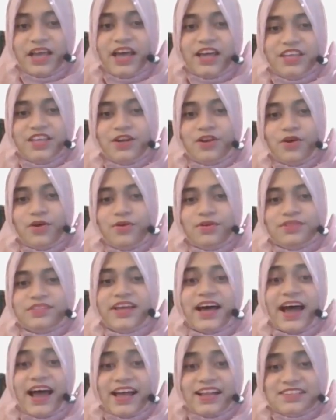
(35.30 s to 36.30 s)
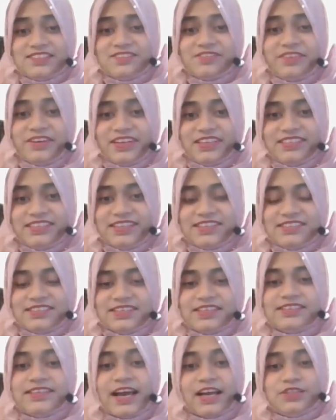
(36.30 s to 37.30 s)
The IELTS reading test
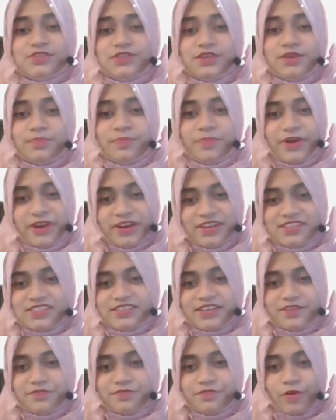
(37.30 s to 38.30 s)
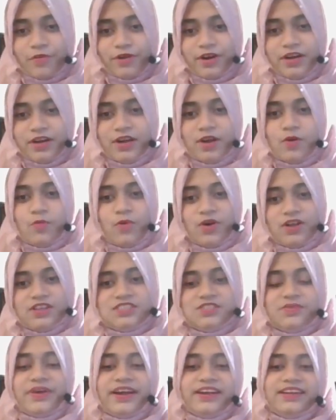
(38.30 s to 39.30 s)
is actually pretty straightforward once
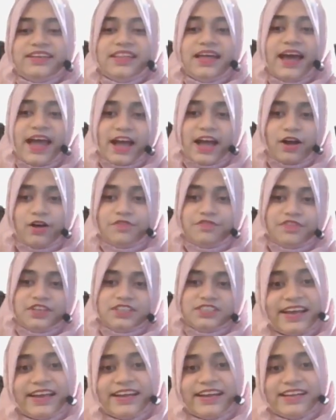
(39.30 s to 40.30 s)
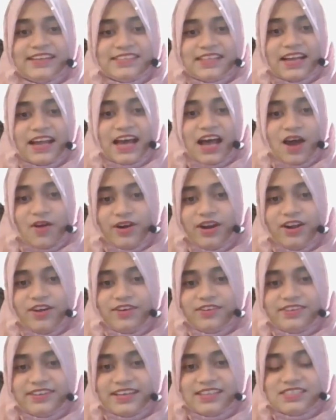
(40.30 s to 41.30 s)
you get the hang of it. It's an
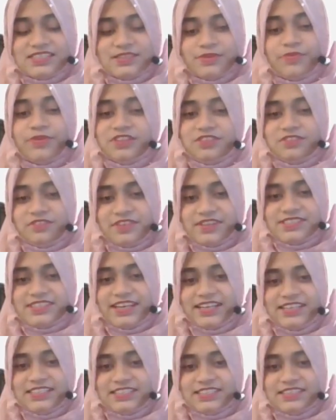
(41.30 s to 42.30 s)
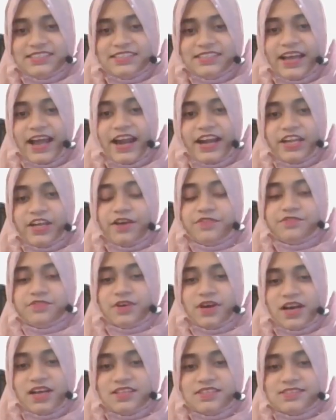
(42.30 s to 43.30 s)
hour-long test with 3 sections and you have
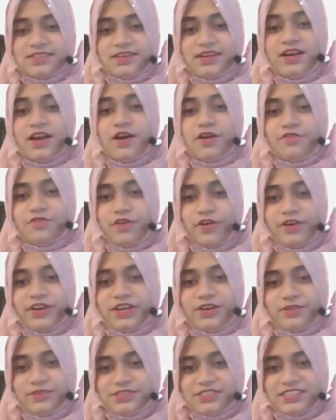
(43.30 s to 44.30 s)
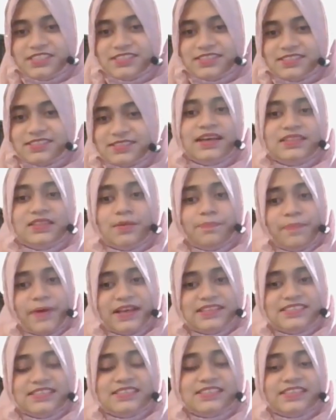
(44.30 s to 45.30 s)
to answer 40 questions. The
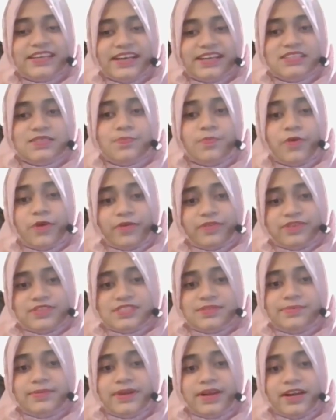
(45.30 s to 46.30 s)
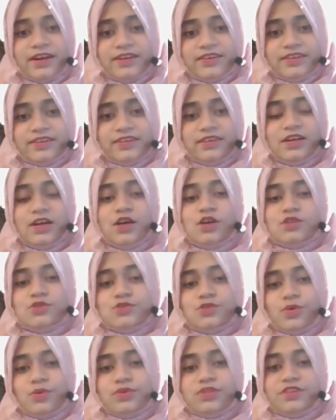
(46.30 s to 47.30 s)
passage gets progressively harder,
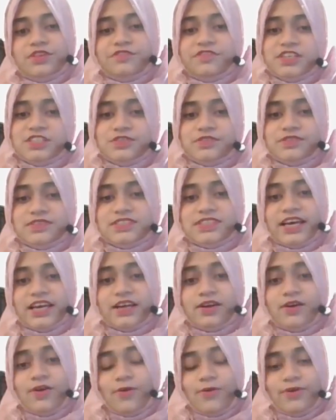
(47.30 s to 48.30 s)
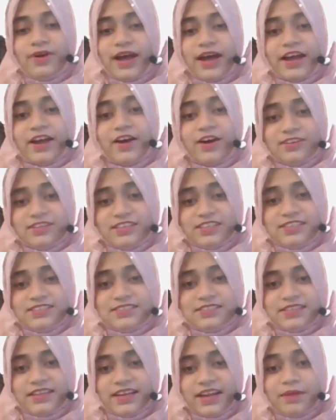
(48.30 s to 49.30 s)
so the first one's like, oh, I got
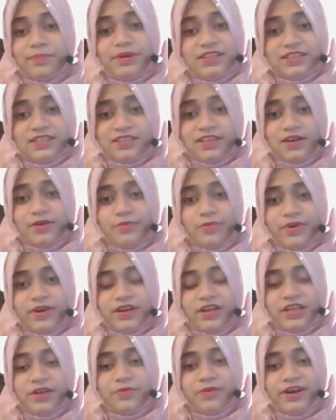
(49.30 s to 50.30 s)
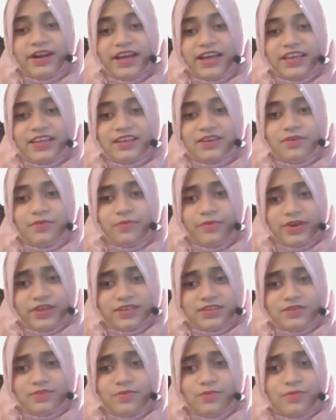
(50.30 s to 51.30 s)
this, and by the third one, you are like,
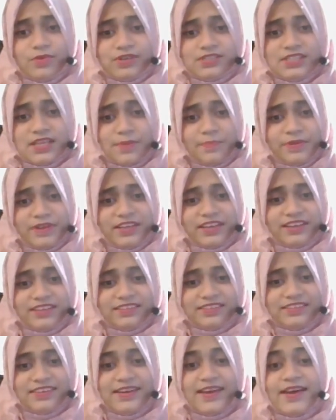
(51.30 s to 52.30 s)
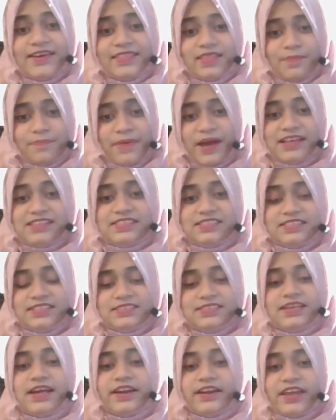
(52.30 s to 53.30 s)
wait, what's happening? The passages
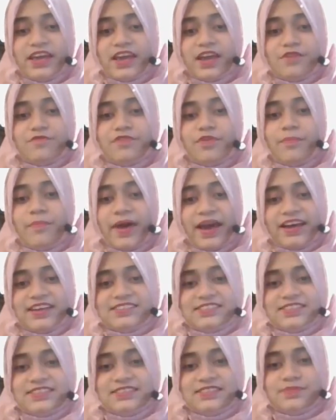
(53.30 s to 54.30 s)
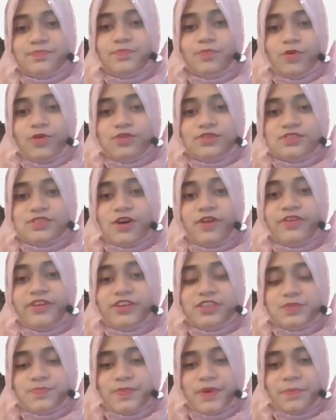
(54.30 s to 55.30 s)
are taken from magazines, books, or
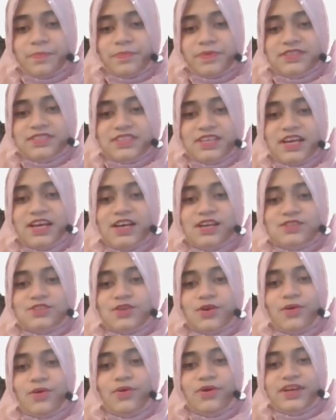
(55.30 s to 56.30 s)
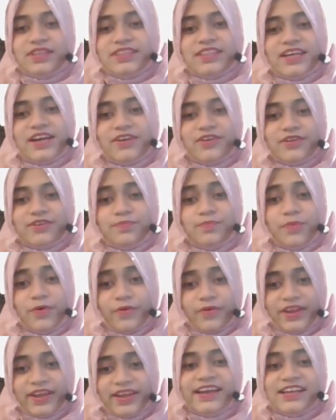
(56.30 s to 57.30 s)
newspapers, so they're not boring.